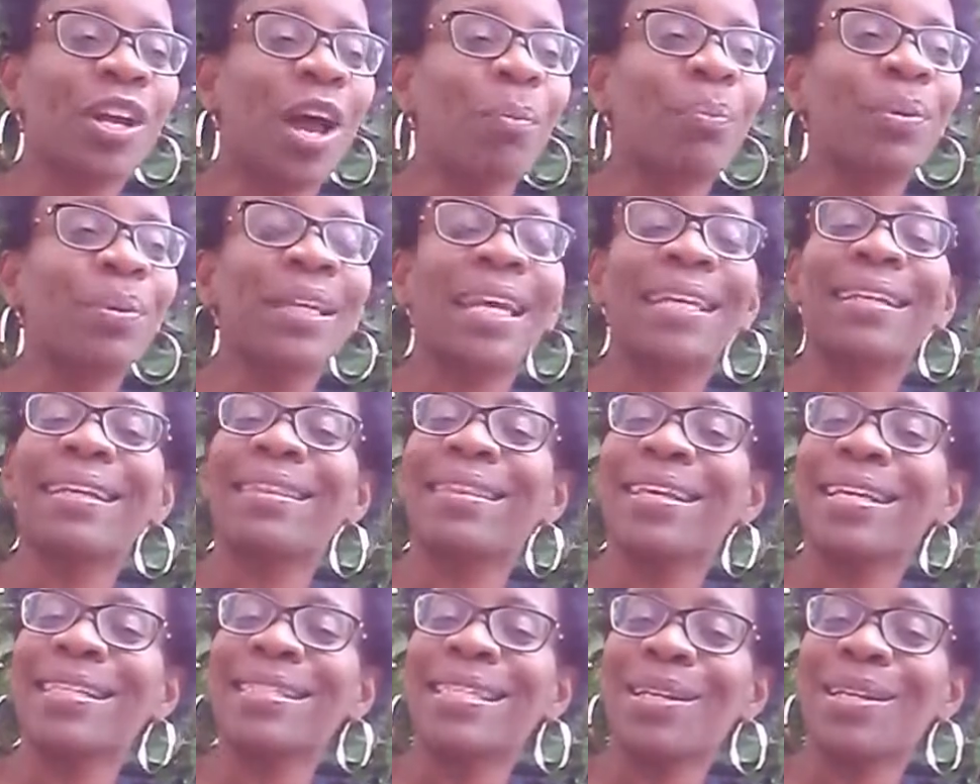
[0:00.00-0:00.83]
company and the
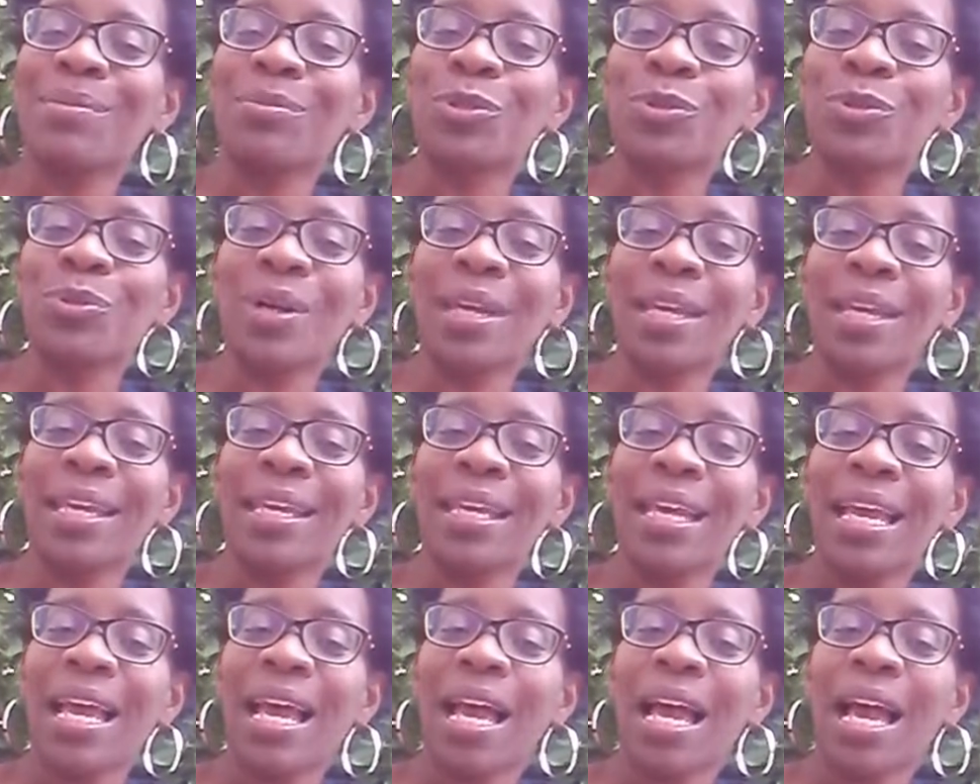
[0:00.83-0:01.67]
things that I'm
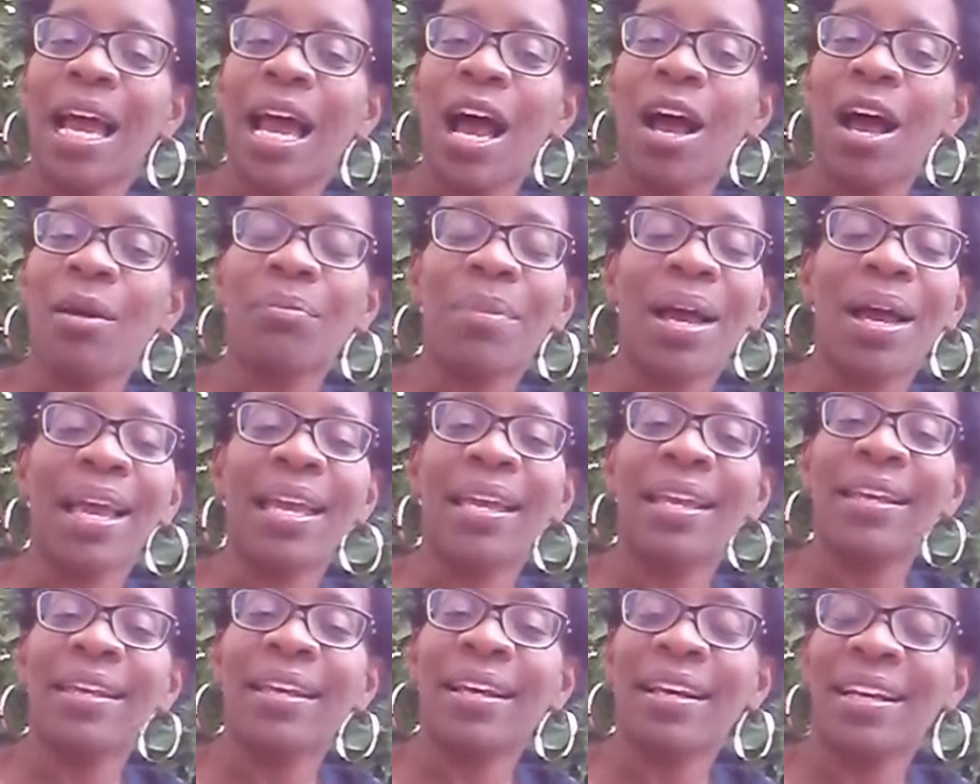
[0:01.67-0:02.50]
doing on my
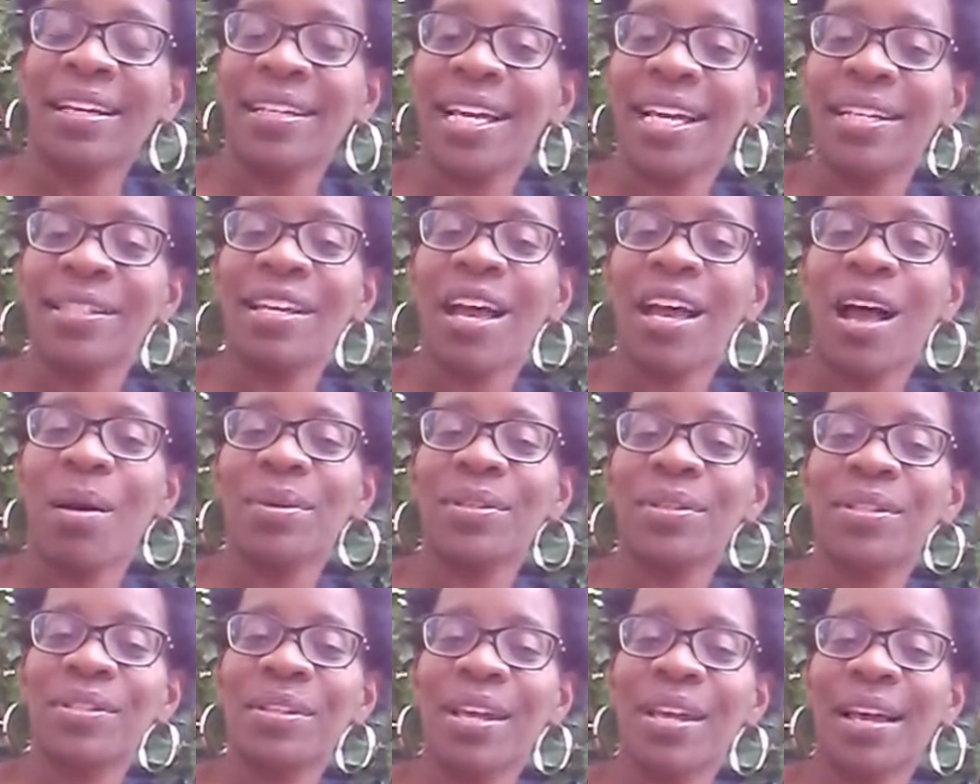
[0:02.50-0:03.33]
Annette
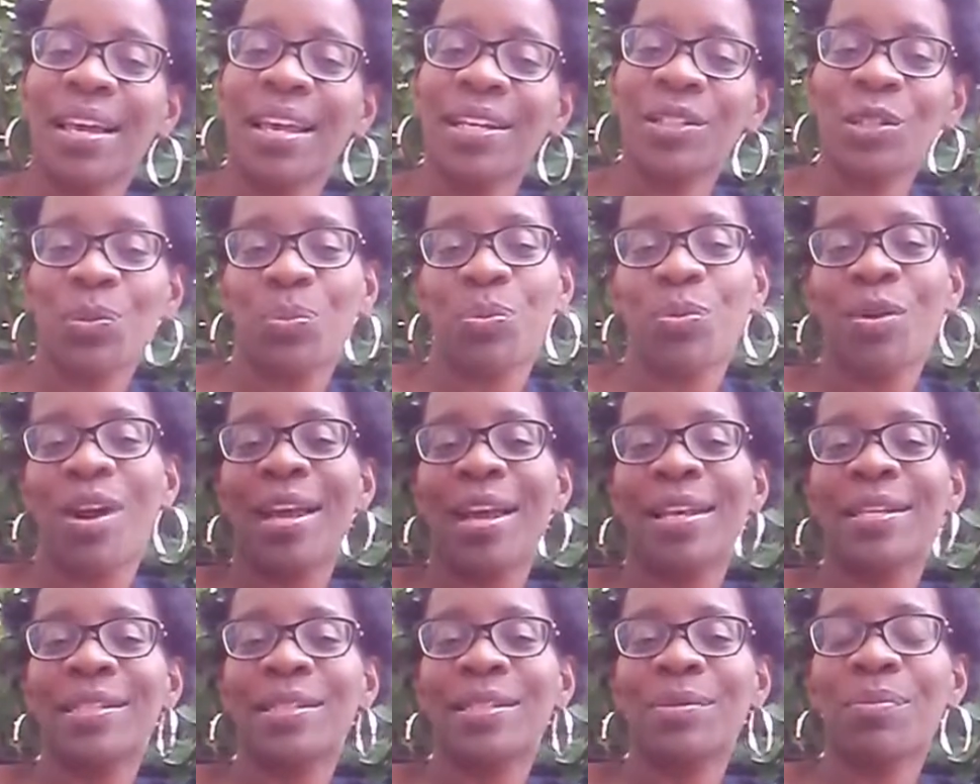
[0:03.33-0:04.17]
Thomas
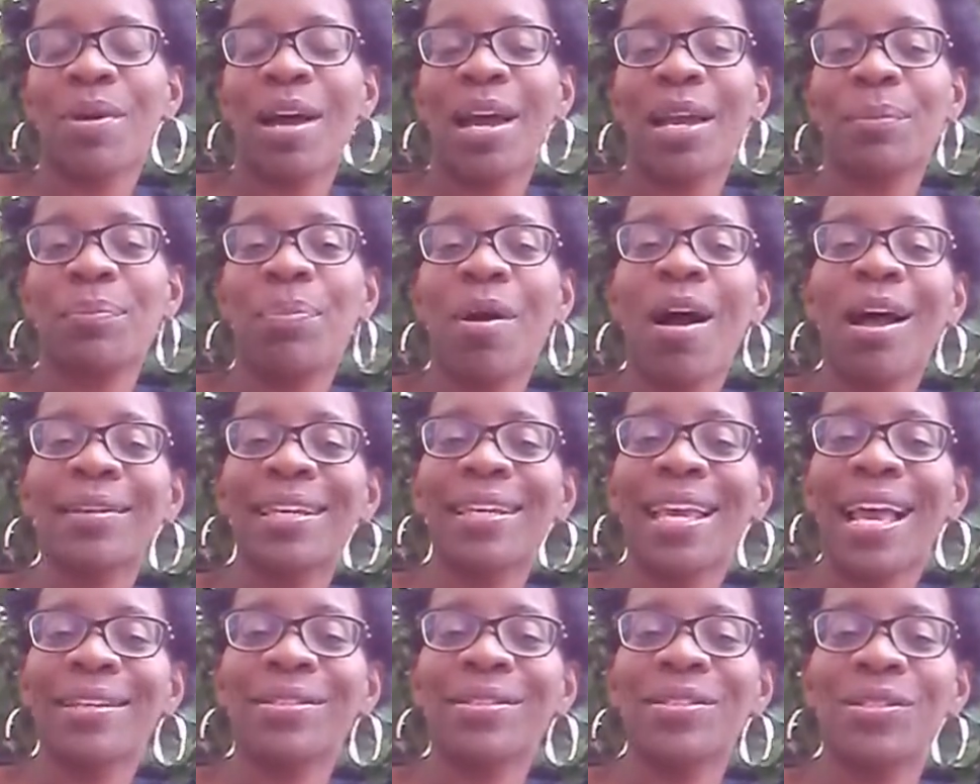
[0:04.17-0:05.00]
enterprise, my
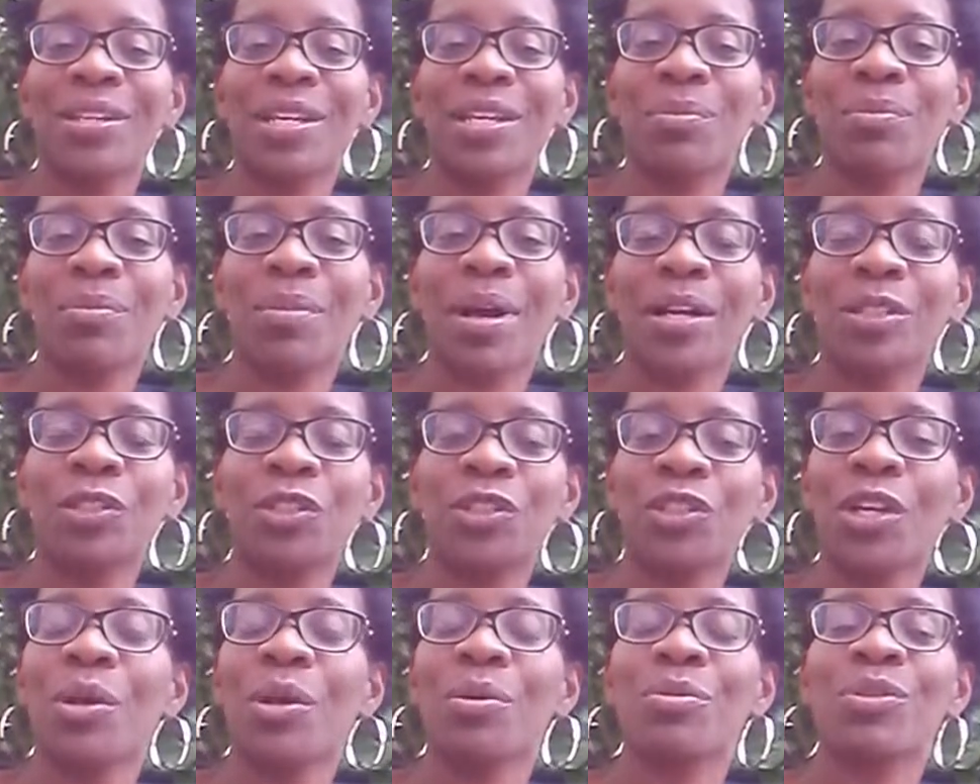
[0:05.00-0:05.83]
podcasting, my
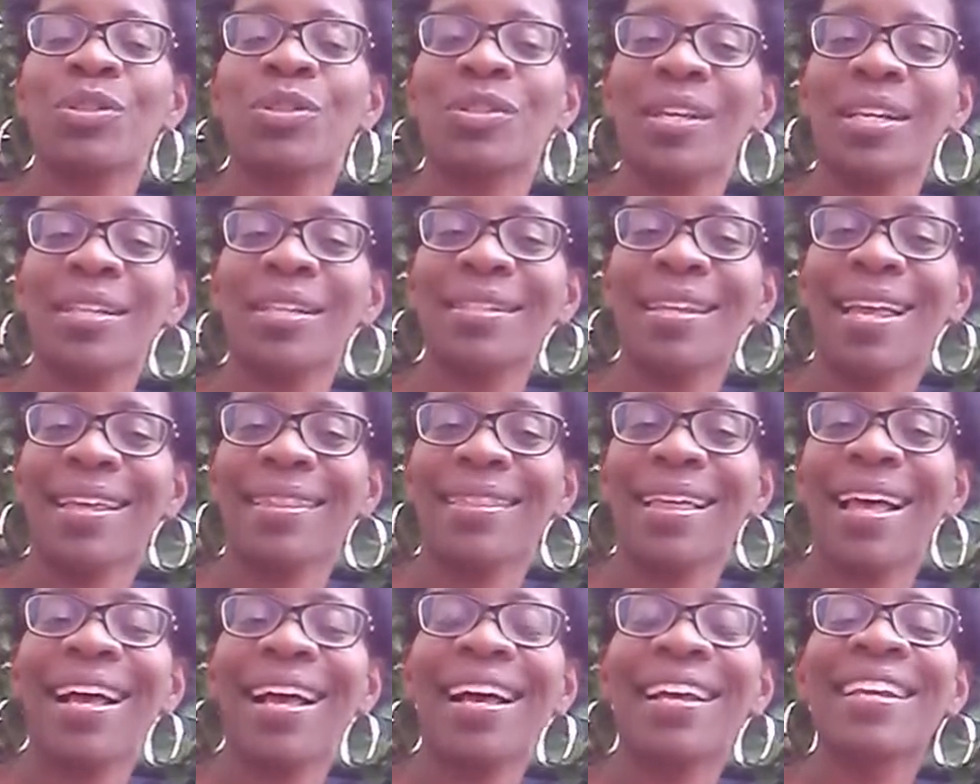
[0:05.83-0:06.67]
shows, things
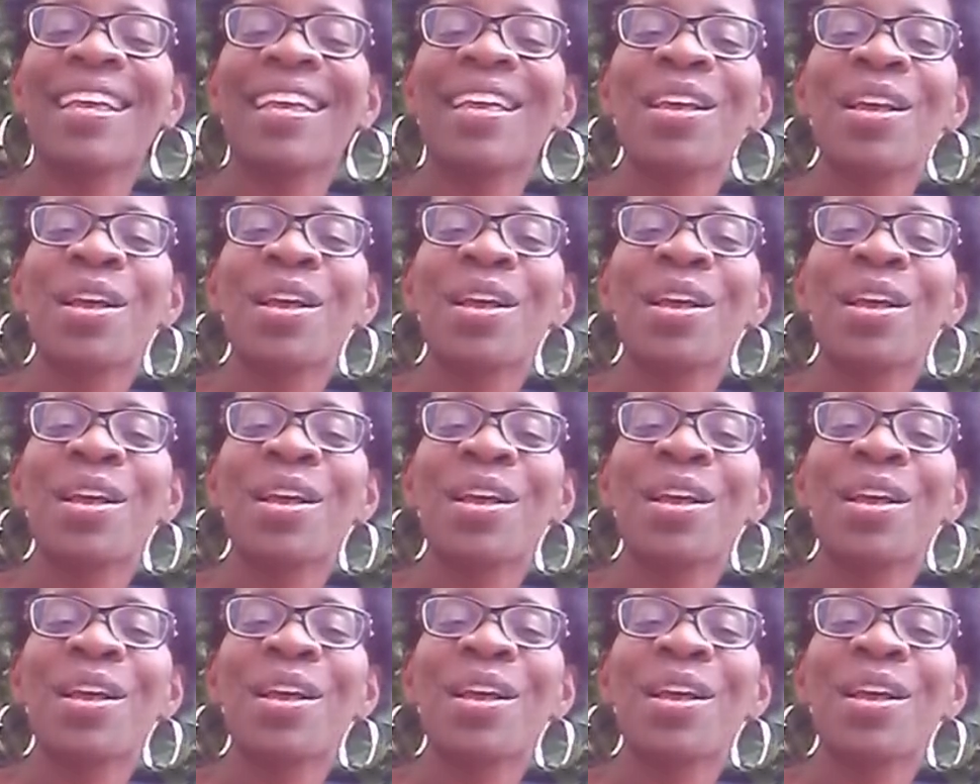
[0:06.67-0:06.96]
like that.